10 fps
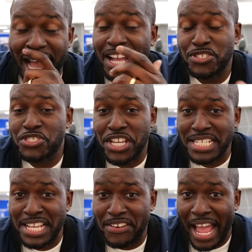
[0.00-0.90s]
I just
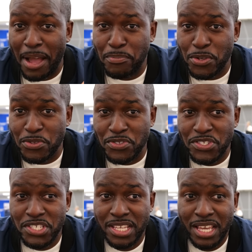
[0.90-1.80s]
checked out
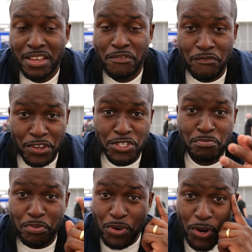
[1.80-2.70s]
Apple's
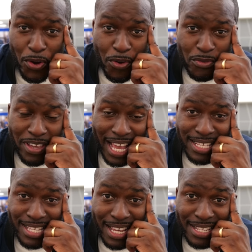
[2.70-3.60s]
Vision Pro
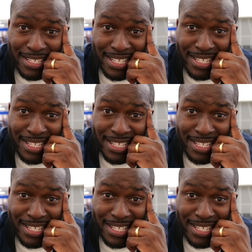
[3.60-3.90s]
headset.